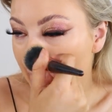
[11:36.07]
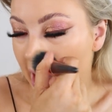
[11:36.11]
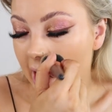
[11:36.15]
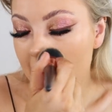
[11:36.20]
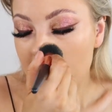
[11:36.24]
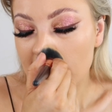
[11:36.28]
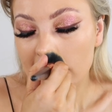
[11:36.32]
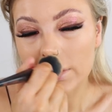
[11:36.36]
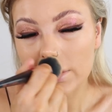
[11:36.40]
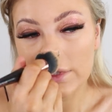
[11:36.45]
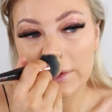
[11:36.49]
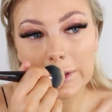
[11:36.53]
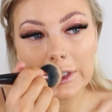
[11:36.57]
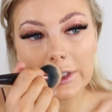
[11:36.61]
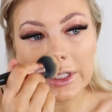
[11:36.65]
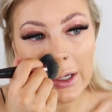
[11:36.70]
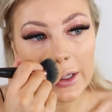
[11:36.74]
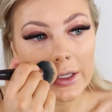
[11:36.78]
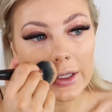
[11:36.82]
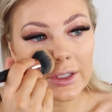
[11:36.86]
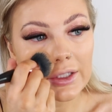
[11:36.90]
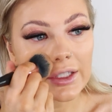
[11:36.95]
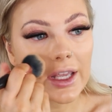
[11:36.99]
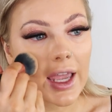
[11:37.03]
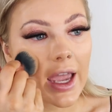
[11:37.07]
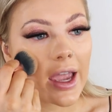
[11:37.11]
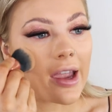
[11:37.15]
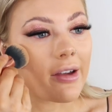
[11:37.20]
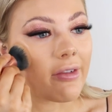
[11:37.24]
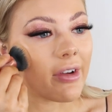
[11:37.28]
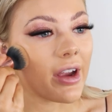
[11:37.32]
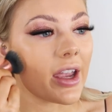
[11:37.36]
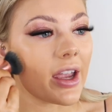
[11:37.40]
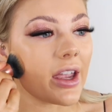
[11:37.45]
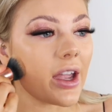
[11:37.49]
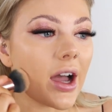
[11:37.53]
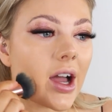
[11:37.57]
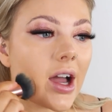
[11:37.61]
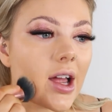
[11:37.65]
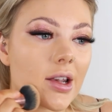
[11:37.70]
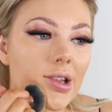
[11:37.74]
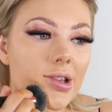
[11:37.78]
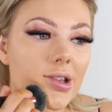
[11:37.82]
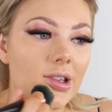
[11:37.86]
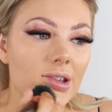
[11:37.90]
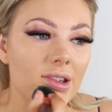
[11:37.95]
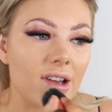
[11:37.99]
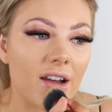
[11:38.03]
It's so scary
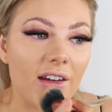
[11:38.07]
and